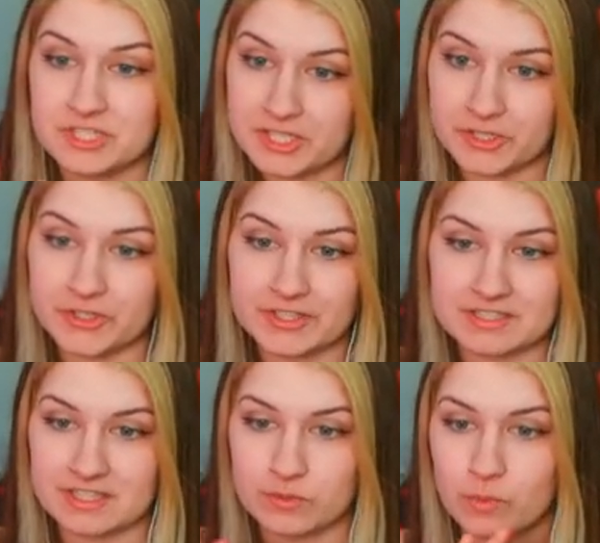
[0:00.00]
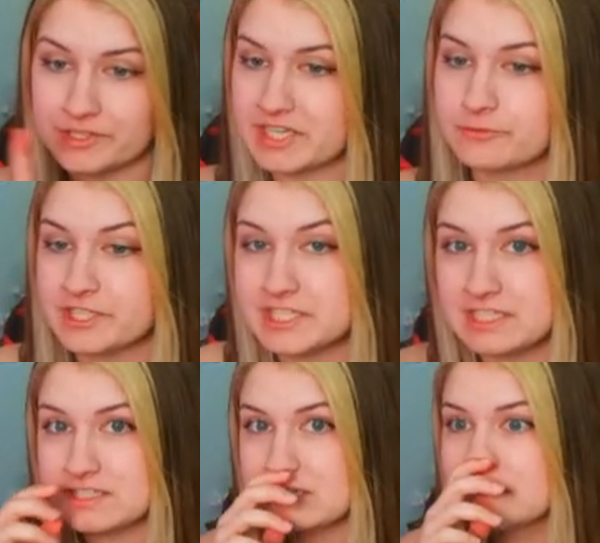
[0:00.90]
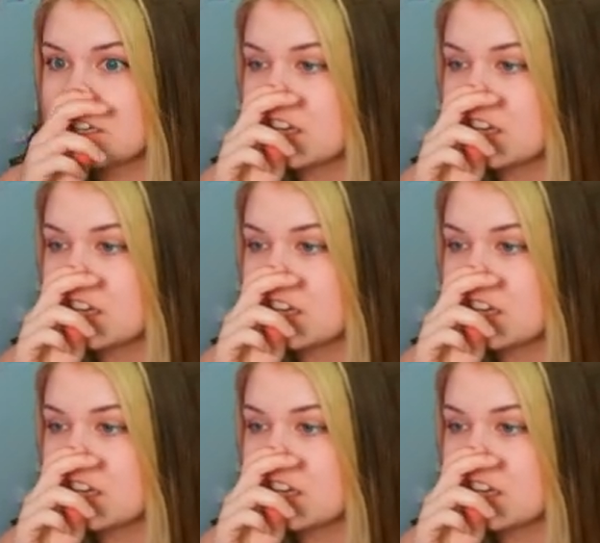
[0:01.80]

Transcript: a year. It's like once every season.